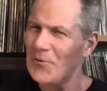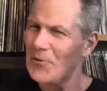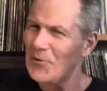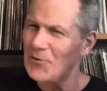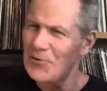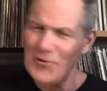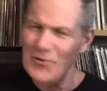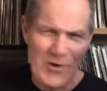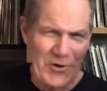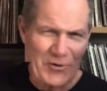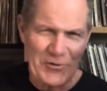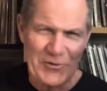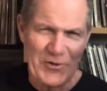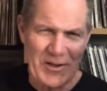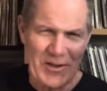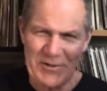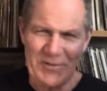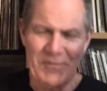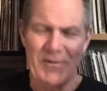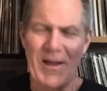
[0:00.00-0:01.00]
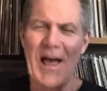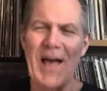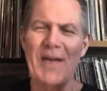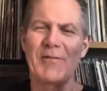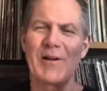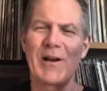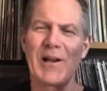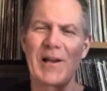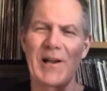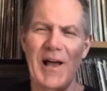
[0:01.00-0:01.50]
There's no sense of
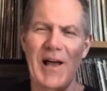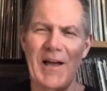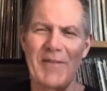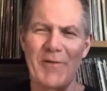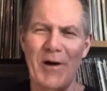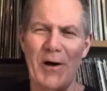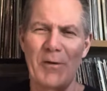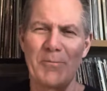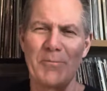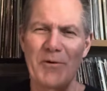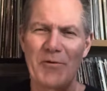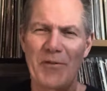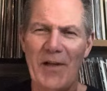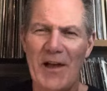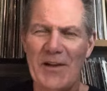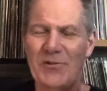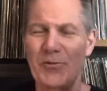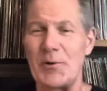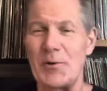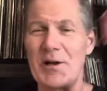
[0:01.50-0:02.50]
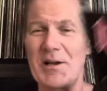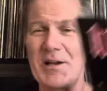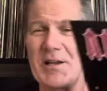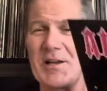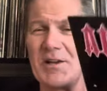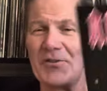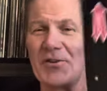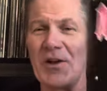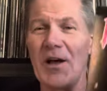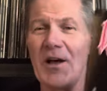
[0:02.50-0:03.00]
having a live album if that's the way it
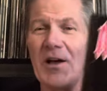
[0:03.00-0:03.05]
is.